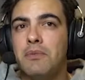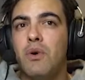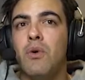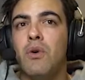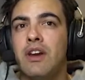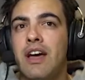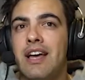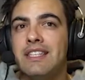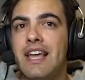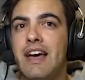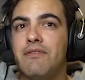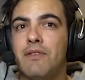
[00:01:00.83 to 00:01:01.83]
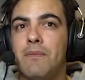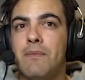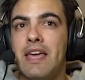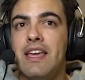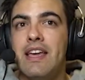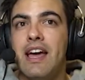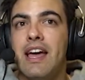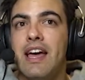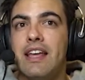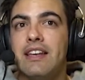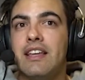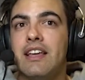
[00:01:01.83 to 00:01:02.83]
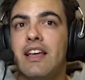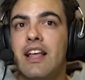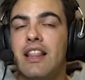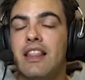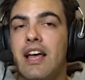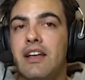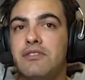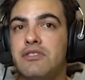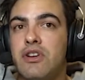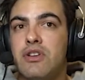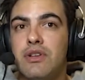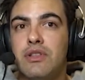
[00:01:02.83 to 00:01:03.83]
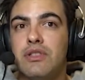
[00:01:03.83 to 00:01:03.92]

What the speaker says: organize that for me, and I'll show you the